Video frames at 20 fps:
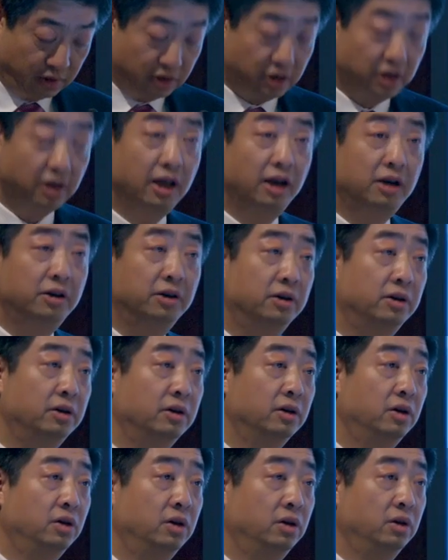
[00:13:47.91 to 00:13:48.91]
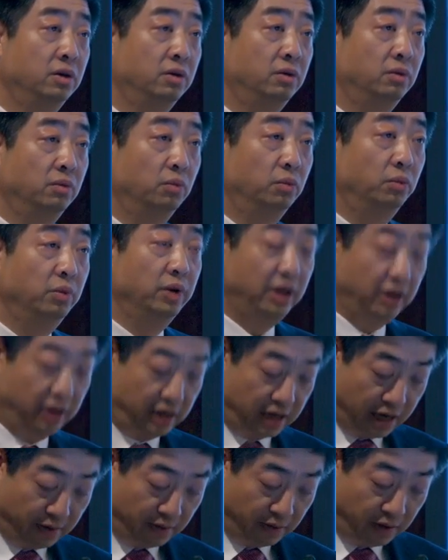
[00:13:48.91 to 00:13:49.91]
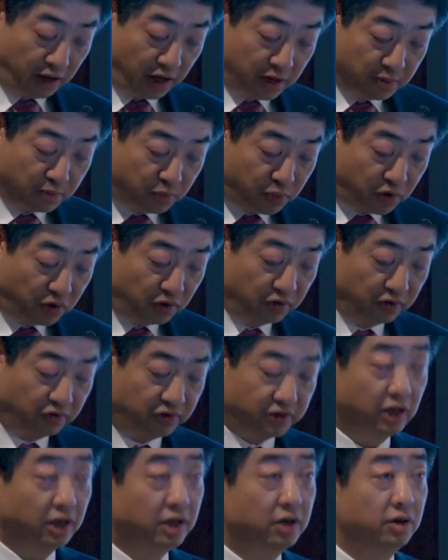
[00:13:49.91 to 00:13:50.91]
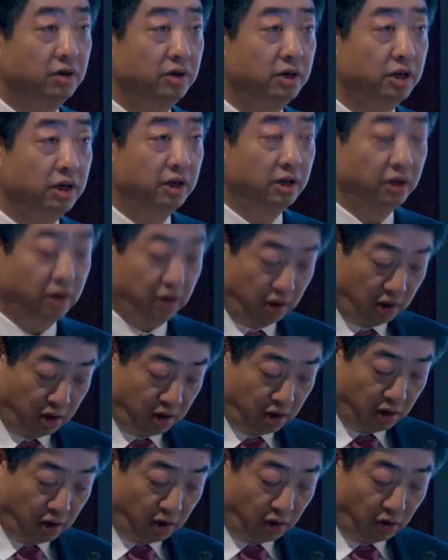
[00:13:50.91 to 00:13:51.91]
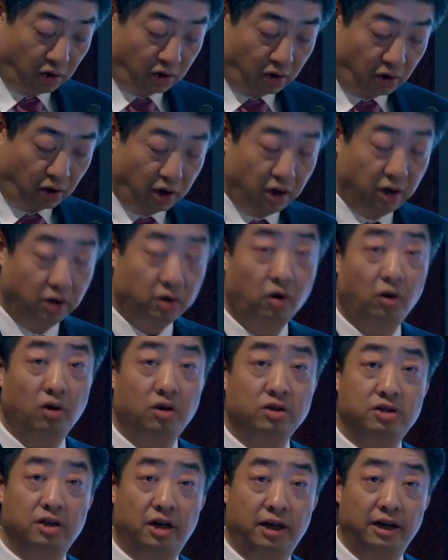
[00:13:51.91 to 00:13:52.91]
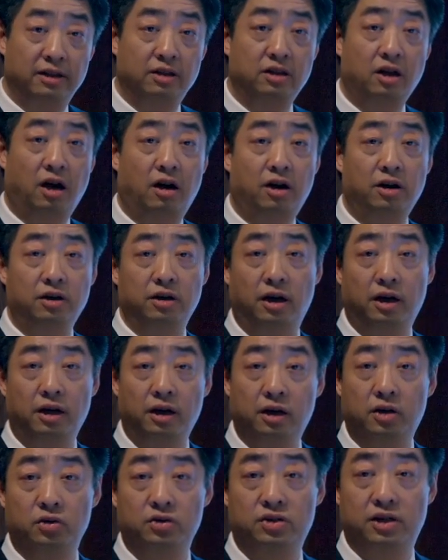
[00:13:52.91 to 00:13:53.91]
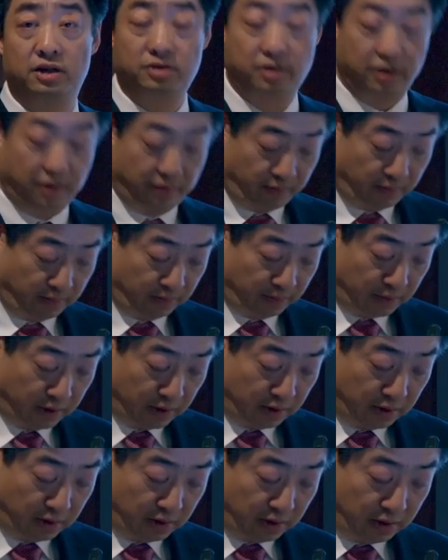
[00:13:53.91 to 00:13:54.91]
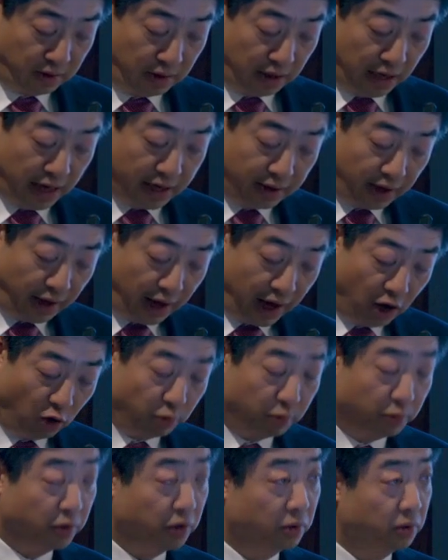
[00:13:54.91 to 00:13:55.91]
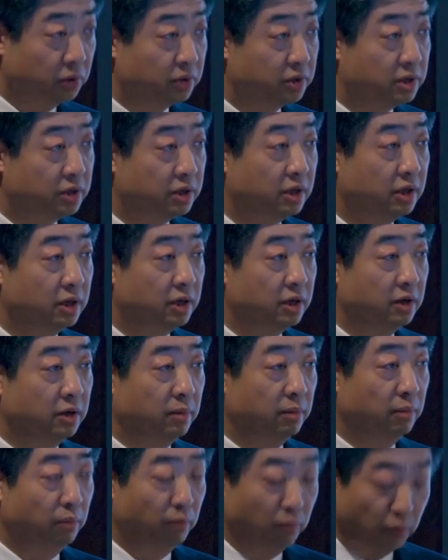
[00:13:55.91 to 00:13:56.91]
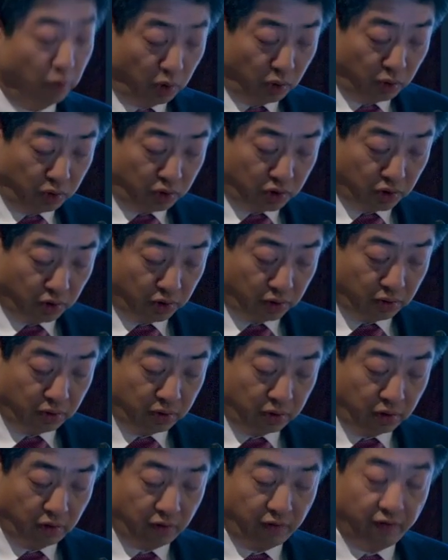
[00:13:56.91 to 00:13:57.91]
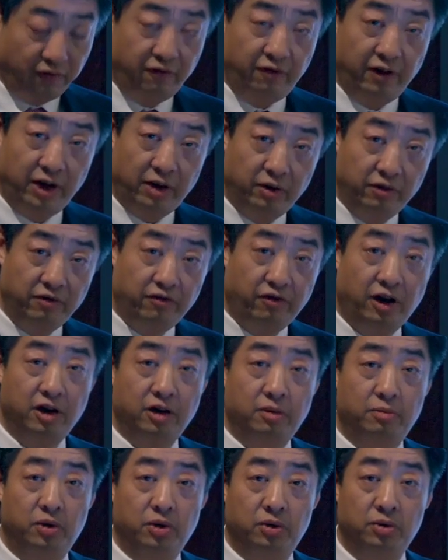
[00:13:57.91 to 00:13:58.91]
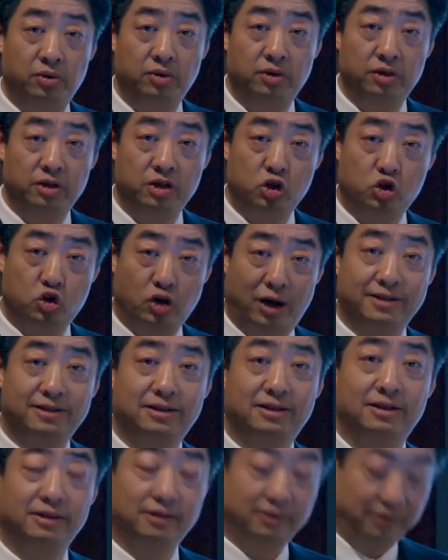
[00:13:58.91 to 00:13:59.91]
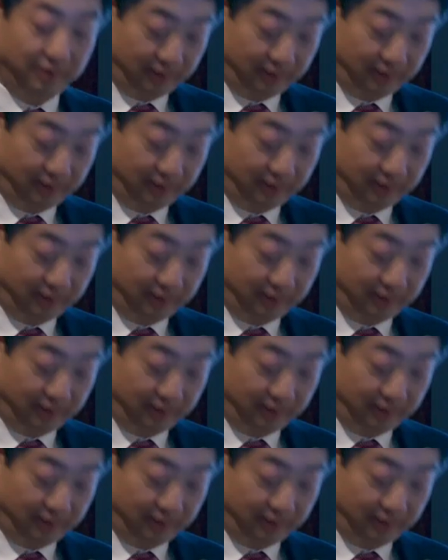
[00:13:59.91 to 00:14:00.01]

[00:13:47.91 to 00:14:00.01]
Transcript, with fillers: Together, we can improve security across the entire ecosystem and help build mutual, verifiable trust.